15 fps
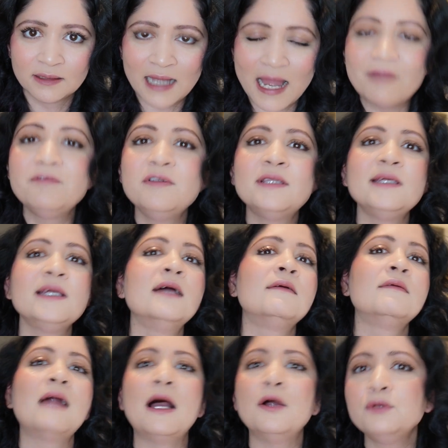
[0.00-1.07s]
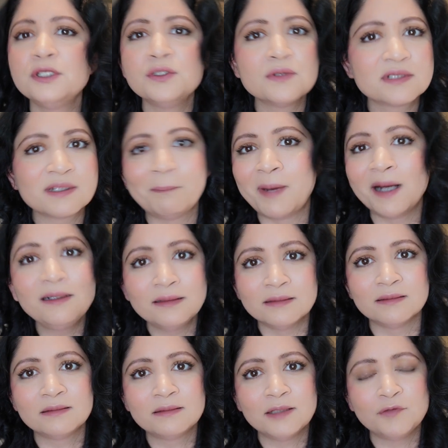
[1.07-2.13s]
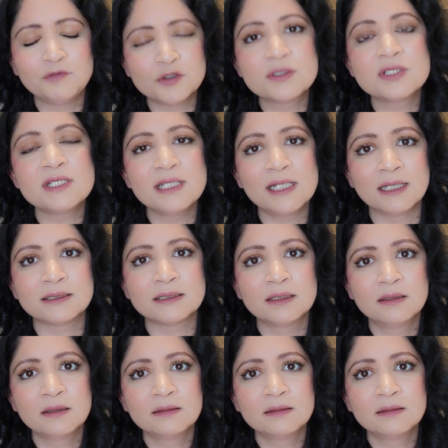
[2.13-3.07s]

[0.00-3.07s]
Everything around you is abundant if you see it.